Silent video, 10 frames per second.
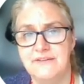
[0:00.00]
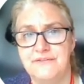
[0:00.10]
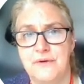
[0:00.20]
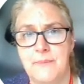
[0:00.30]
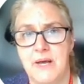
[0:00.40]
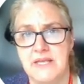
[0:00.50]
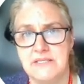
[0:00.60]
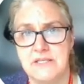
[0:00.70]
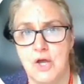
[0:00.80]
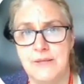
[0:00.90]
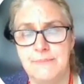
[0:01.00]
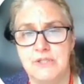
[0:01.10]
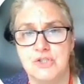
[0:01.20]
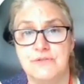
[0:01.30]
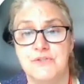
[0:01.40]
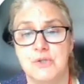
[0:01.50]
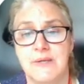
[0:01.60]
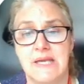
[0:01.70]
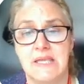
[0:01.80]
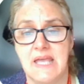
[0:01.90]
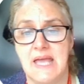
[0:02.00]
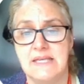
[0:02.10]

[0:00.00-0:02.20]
So here's some brainstorming.